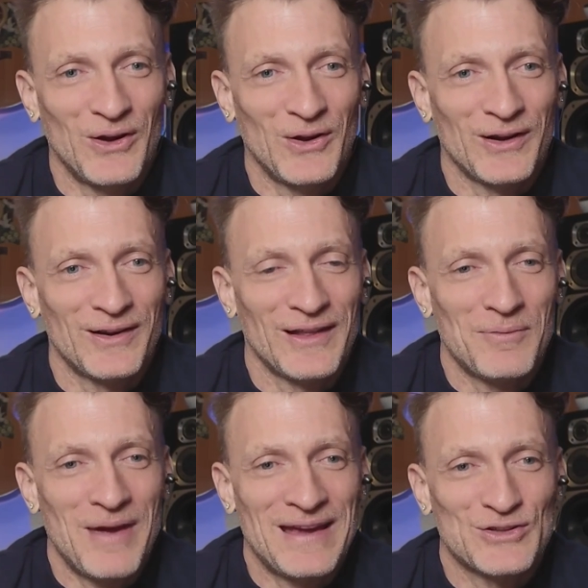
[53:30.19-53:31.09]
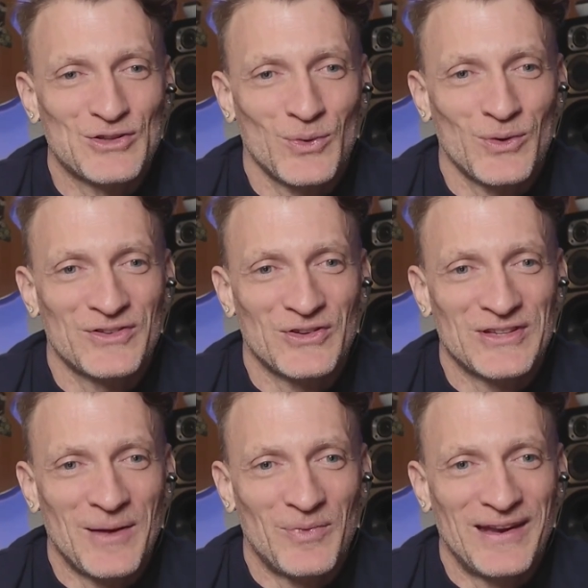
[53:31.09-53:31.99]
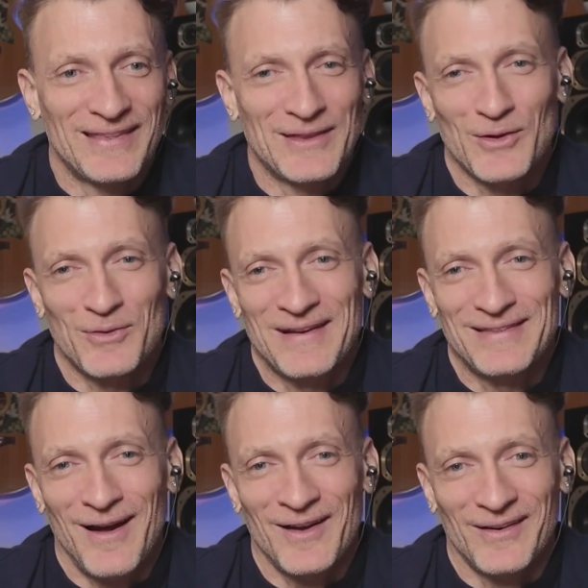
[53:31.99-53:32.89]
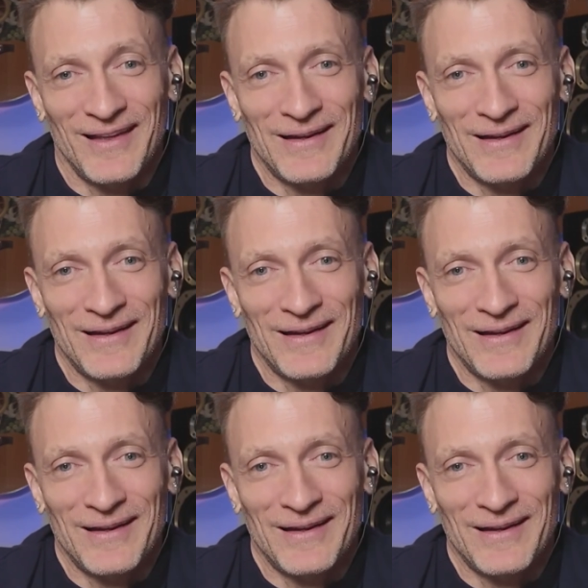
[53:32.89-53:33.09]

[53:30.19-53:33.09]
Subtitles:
or like making swords or something out there with my daughter.